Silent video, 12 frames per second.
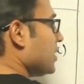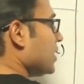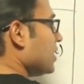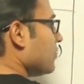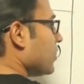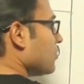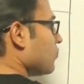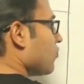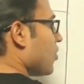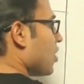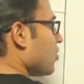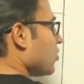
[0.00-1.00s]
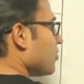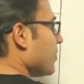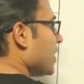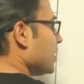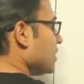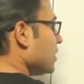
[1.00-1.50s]
T1 followed
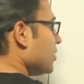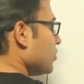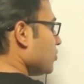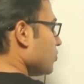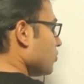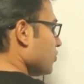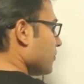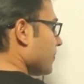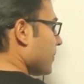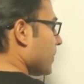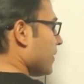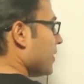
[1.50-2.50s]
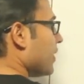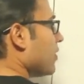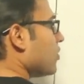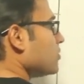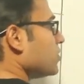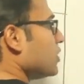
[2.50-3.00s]
by T2,
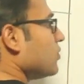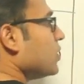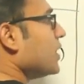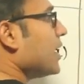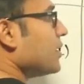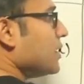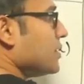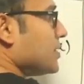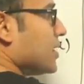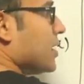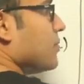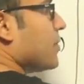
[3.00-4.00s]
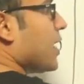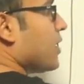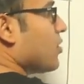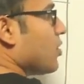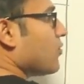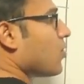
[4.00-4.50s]
then also you would get the same
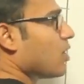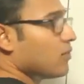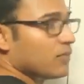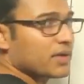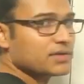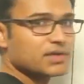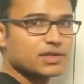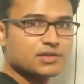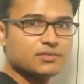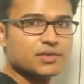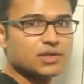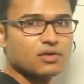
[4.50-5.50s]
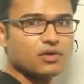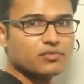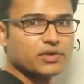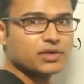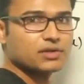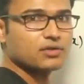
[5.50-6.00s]
kind of conflicts. That is the meaning
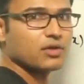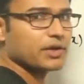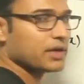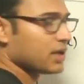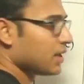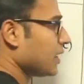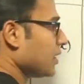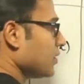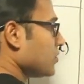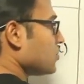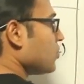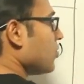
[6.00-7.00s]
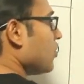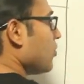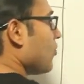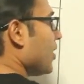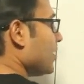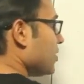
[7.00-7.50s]
of it. Got it?
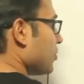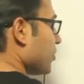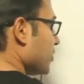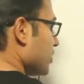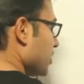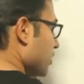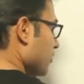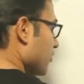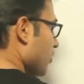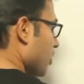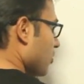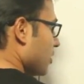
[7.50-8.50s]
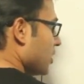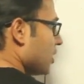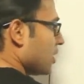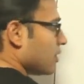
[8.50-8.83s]
So what is the procedure that we followed?